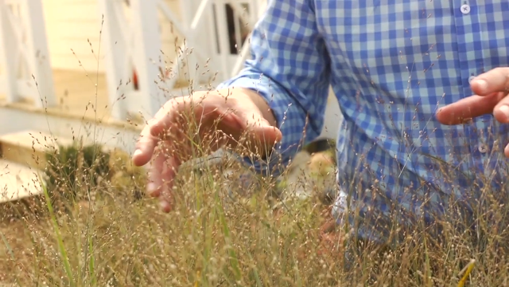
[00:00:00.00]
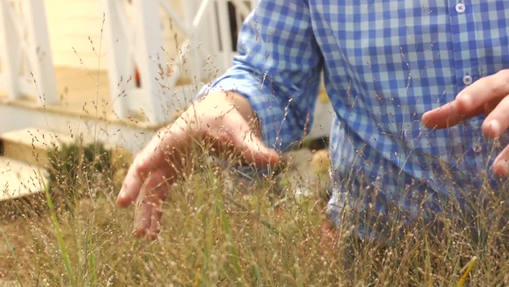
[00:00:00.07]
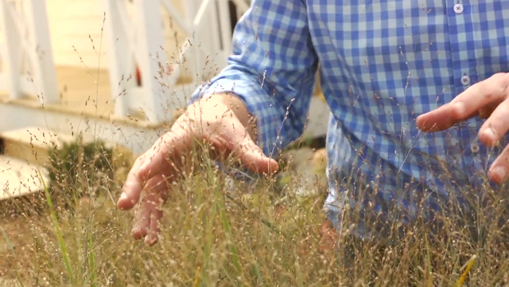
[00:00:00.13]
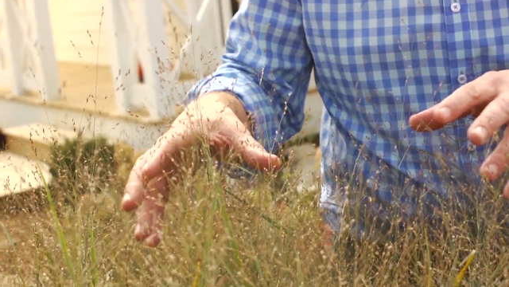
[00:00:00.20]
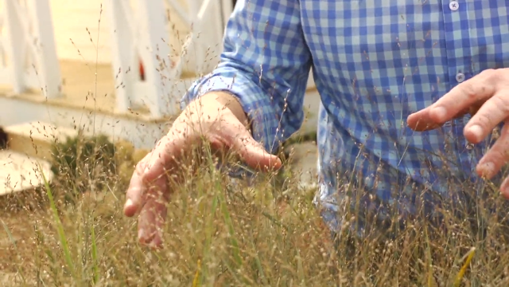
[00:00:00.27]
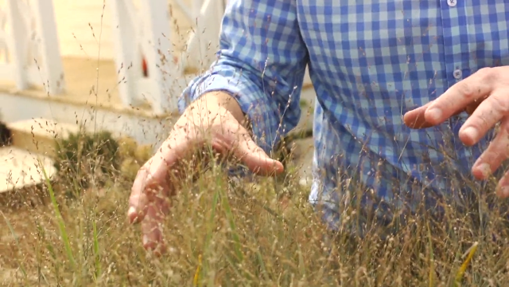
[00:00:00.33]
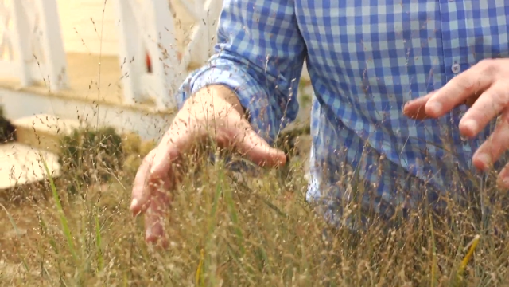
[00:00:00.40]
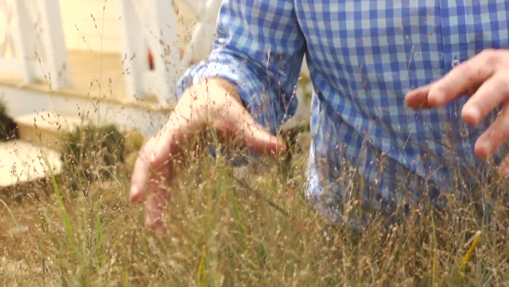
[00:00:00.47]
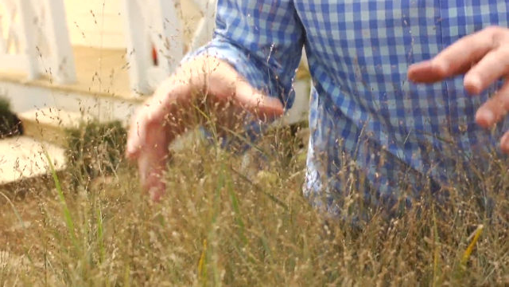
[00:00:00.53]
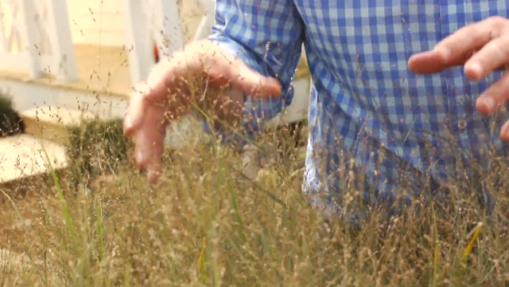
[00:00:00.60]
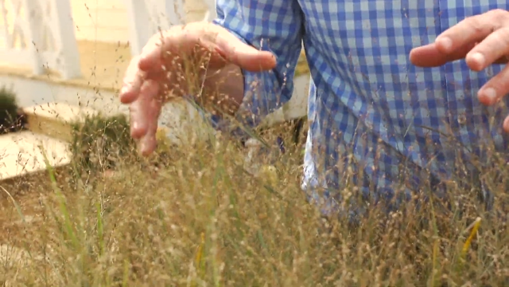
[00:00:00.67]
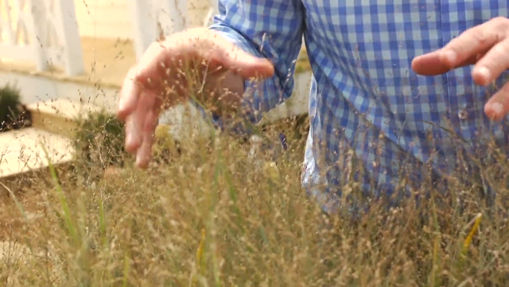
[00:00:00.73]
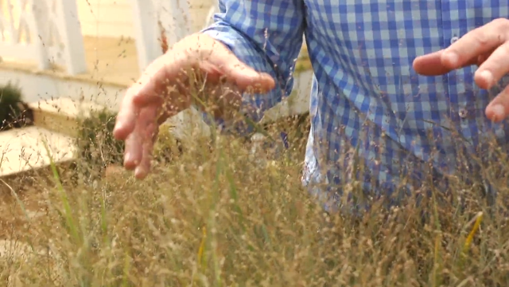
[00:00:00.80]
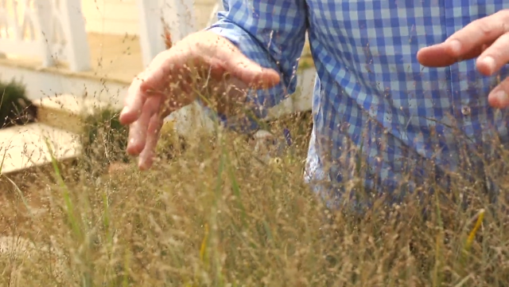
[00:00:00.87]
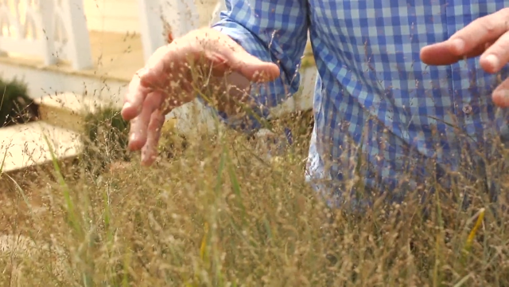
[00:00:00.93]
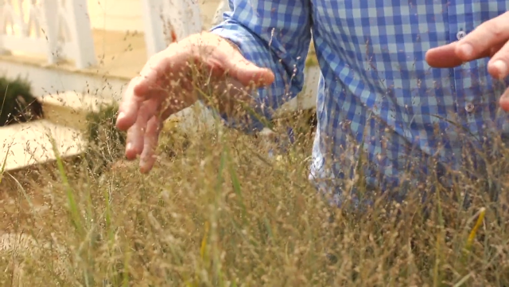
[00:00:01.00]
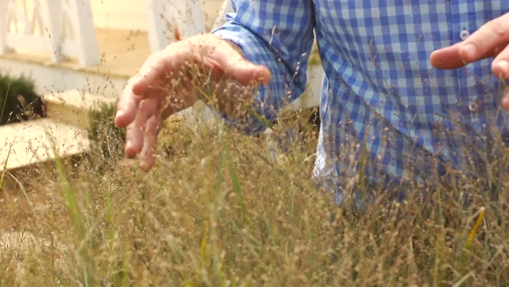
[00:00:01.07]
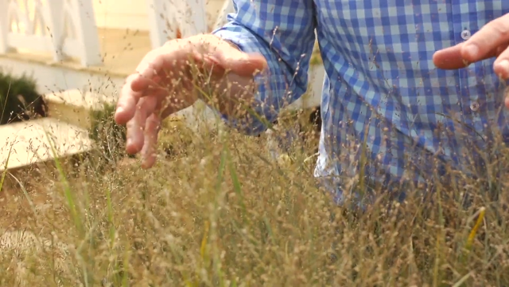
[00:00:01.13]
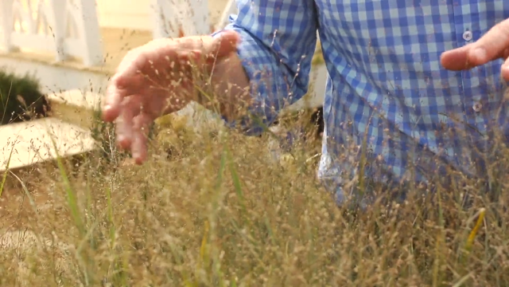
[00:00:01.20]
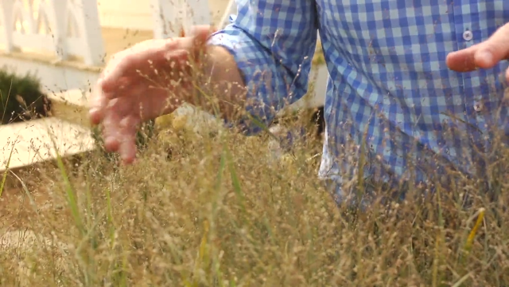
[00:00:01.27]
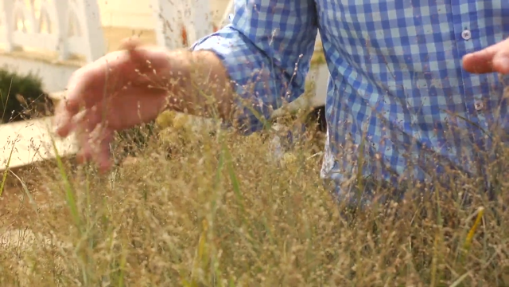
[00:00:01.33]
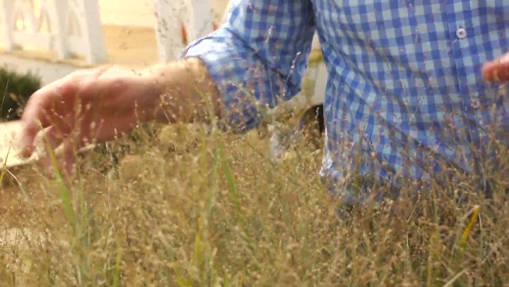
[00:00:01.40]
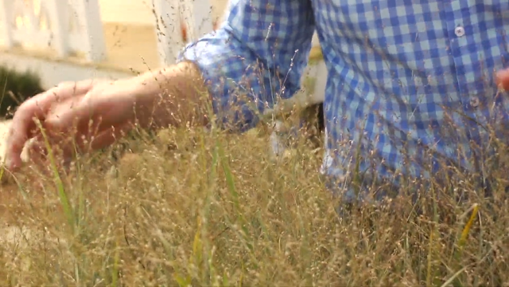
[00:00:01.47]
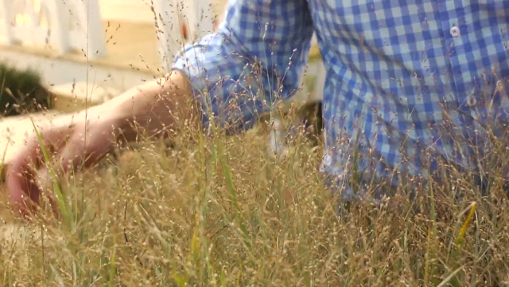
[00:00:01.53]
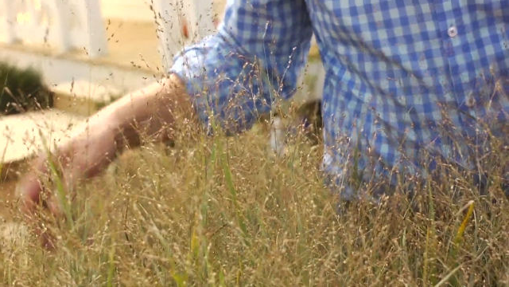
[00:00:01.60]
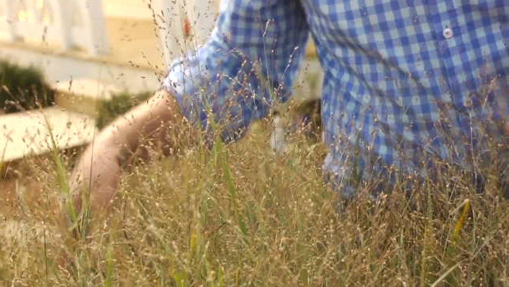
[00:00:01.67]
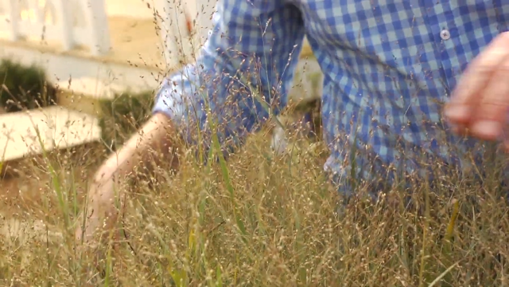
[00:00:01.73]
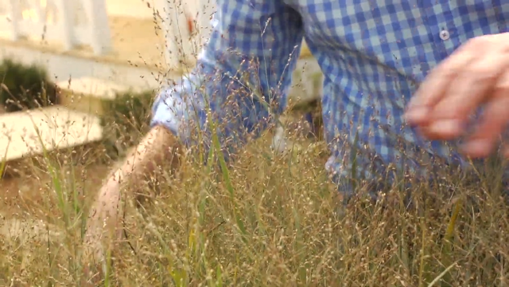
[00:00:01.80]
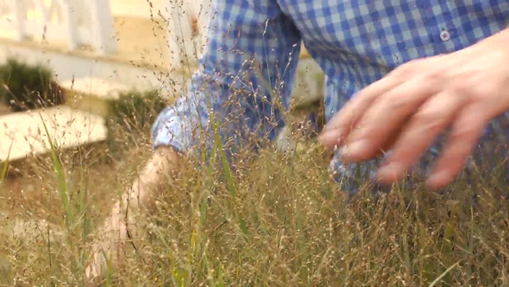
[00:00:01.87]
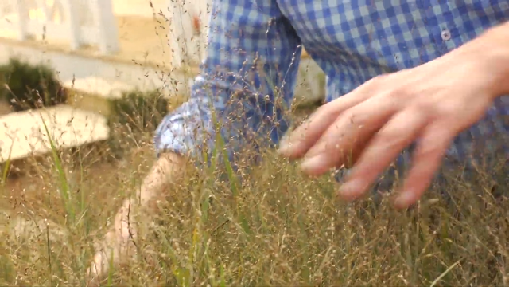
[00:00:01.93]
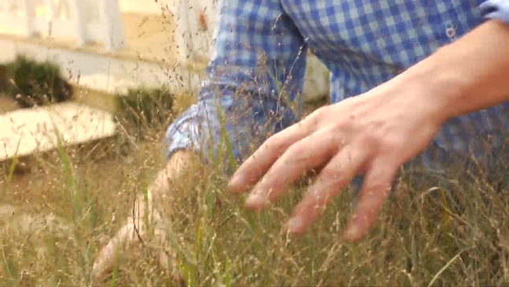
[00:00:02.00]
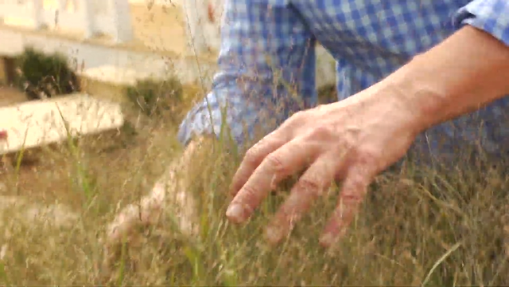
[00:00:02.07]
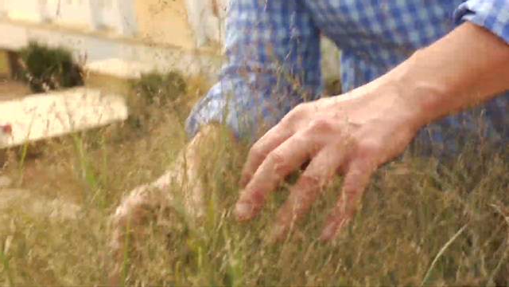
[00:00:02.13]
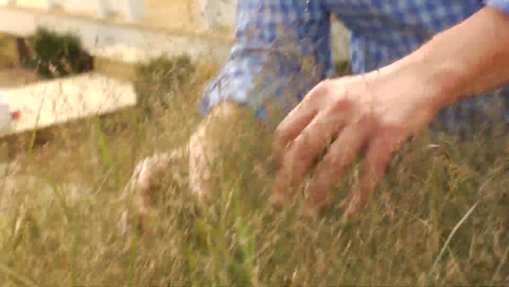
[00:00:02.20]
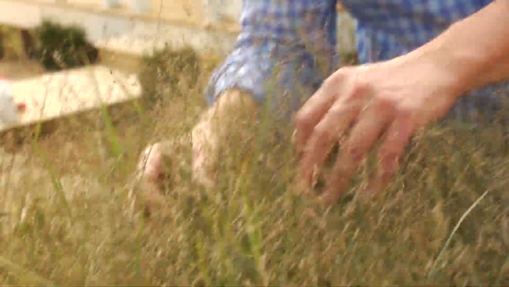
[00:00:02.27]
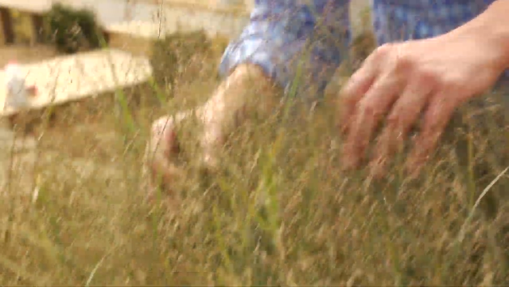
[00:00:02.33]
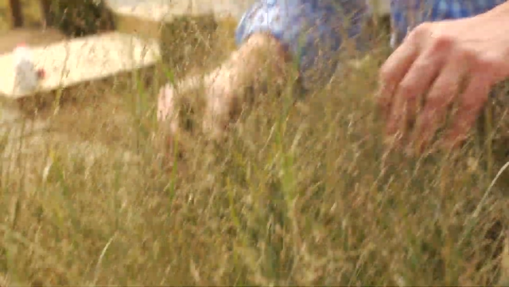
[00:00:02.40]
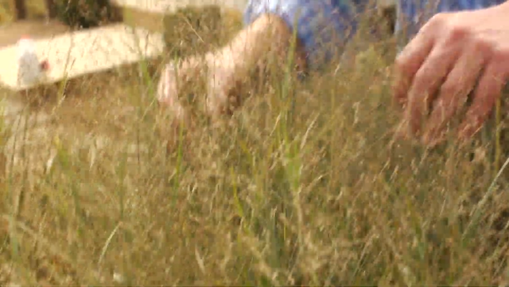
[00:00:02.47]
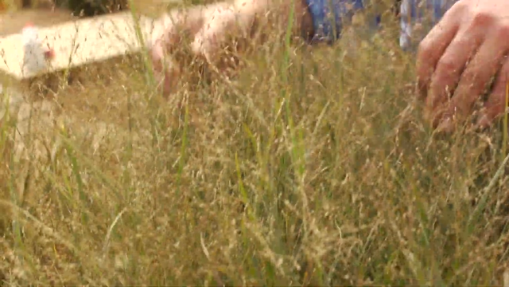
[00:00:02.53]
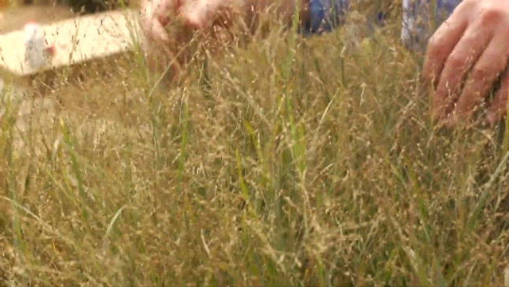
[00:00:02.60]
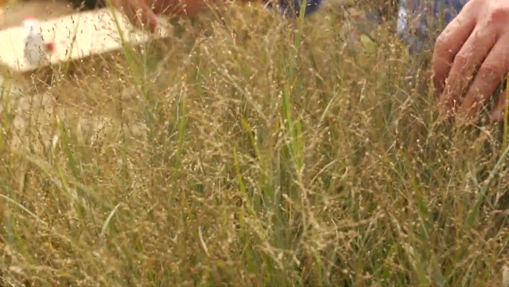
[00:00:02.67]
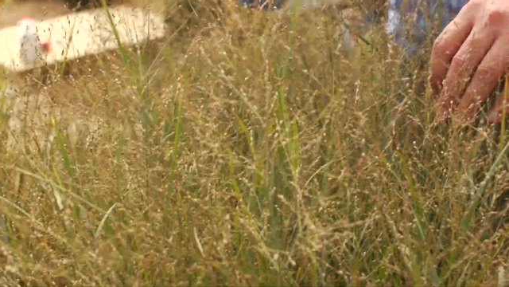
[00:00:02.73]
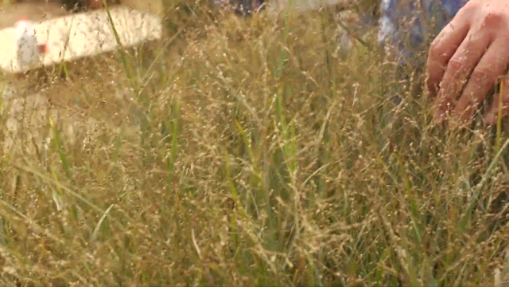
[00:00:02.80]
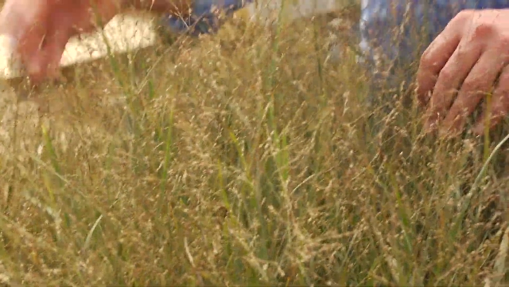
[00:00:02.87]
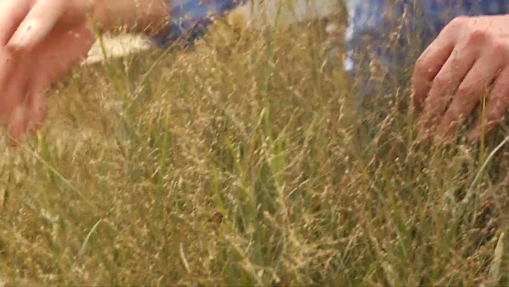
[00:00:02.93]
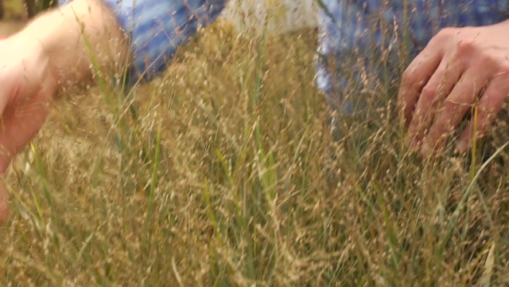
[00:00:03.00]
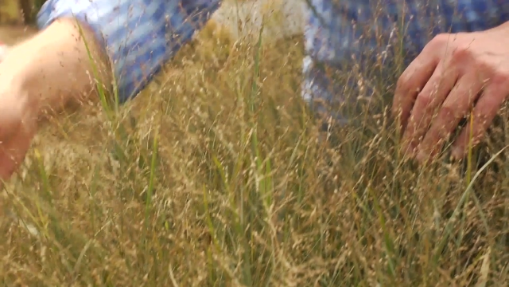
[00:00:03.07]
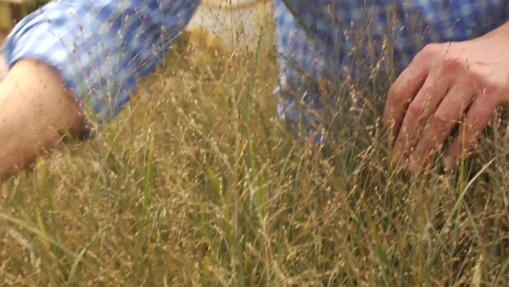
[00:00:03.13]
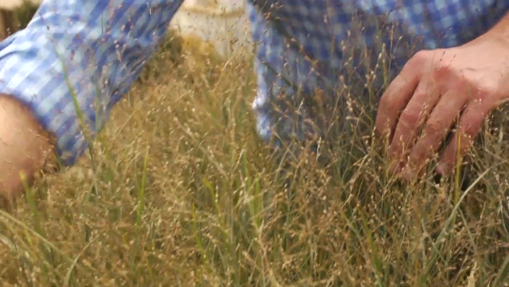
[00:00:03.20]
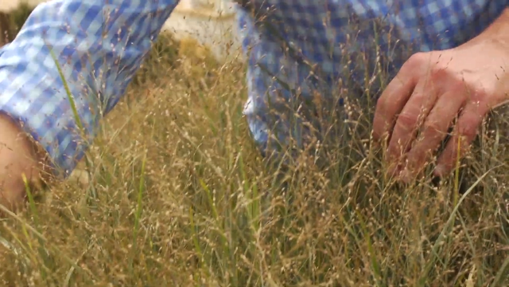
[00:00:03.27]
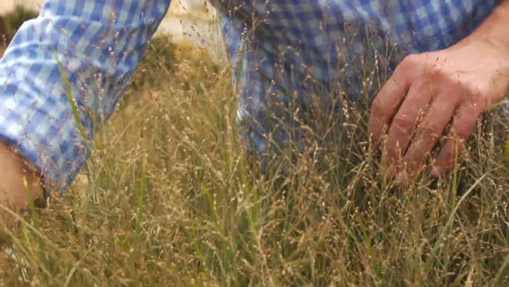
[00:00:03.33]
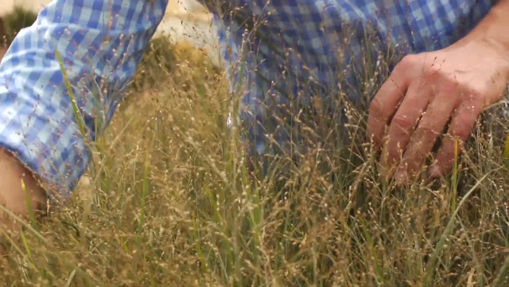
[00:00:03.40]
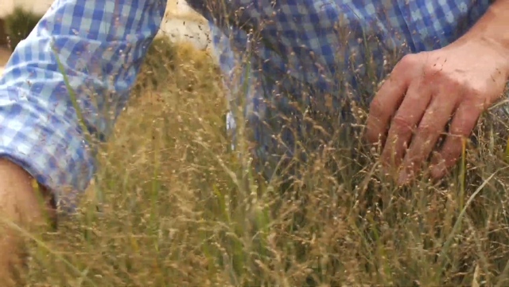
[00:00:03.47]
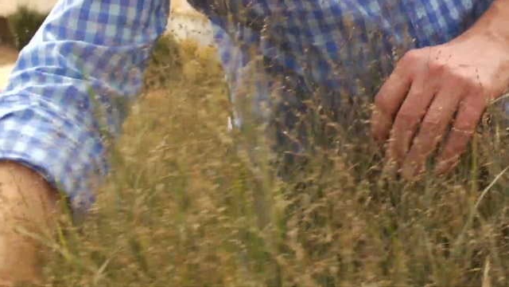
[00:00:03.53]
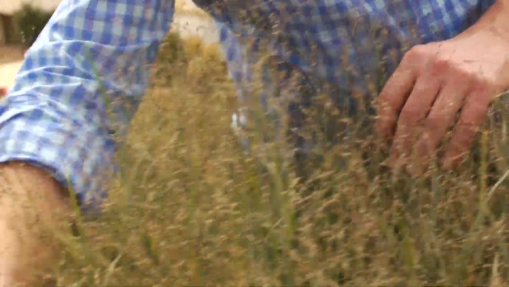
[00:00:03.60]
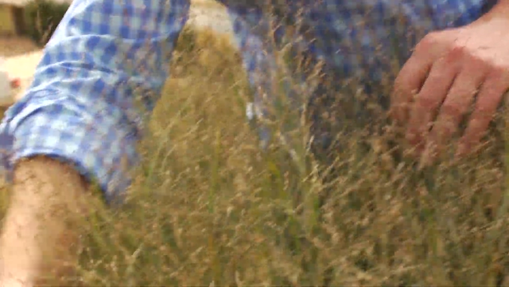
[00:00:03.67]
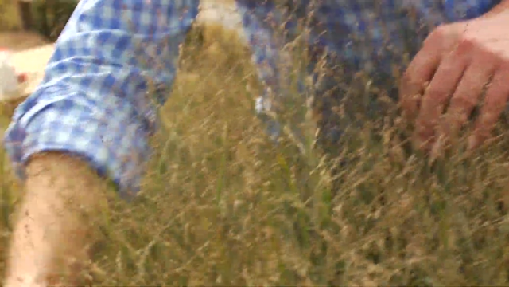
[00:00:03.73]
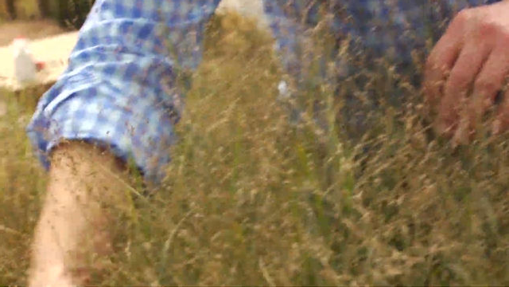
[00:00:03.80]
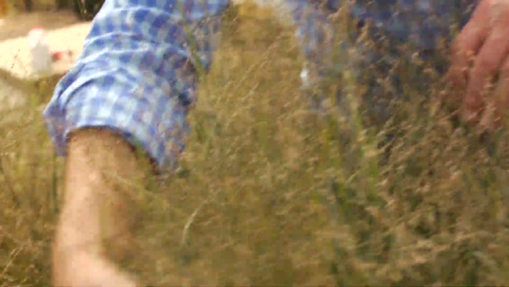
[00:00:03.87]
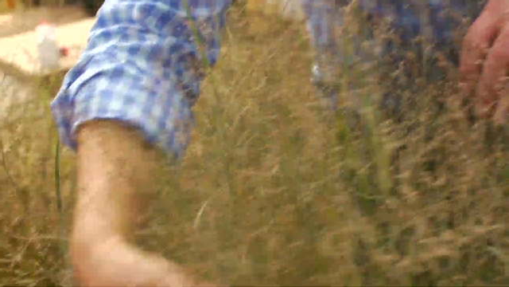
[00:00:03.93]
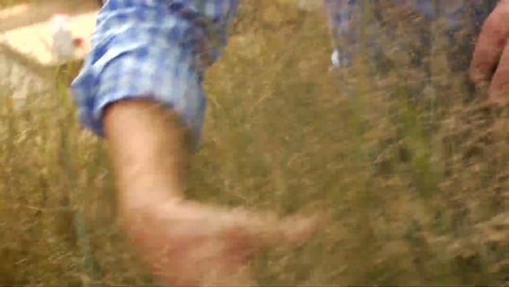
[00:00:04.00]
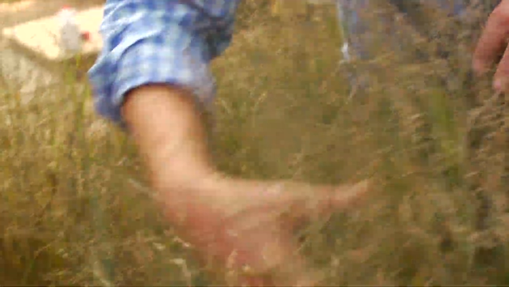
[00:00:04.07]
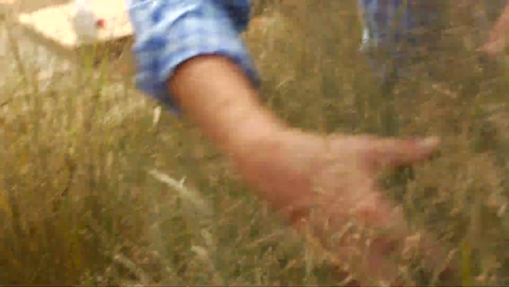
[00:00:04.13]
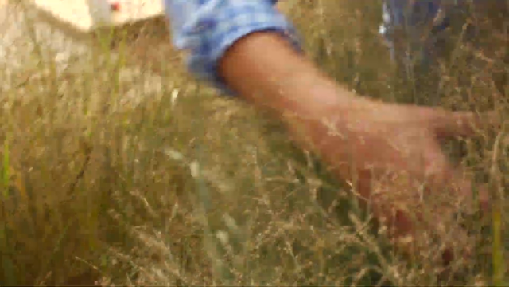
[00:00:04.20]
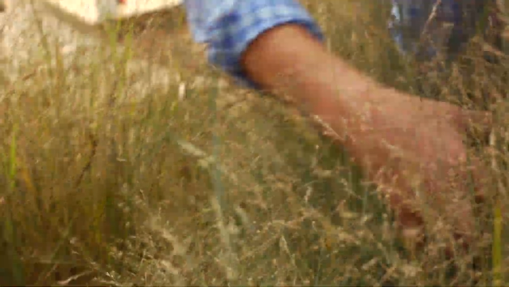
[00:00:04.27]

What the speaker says: (no speaker visible)